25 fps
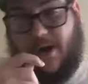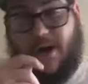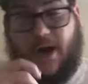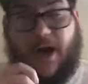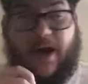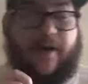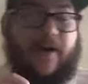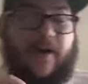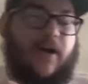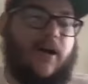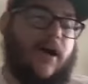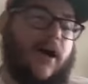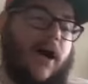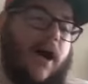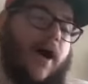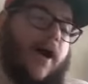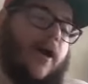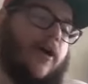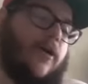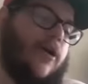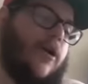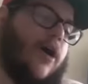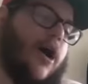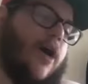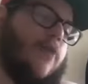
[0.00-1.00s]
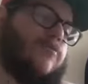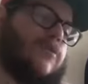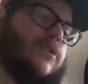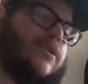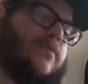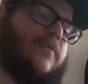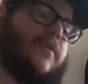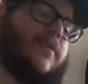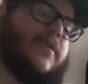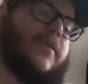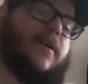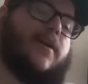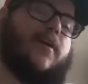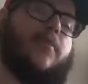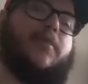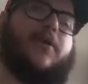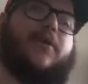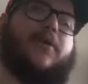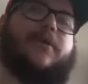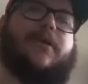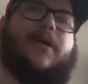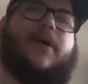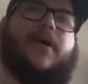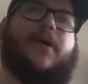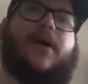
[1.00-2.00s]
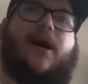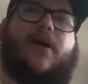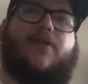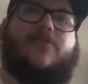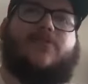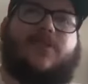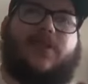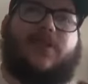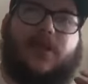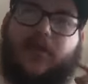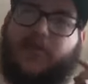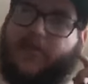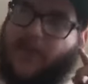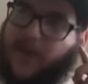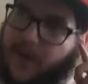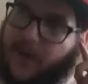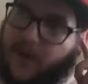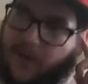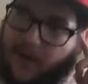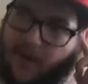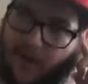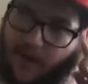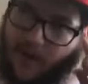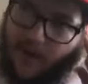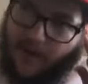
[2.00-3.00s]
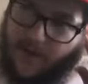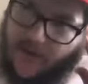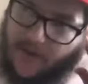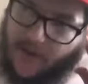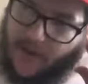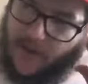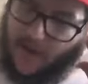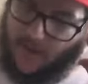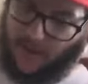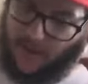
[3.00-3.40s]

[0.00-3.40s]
don't know. I wasn't even thinking about that. I was thinking about the other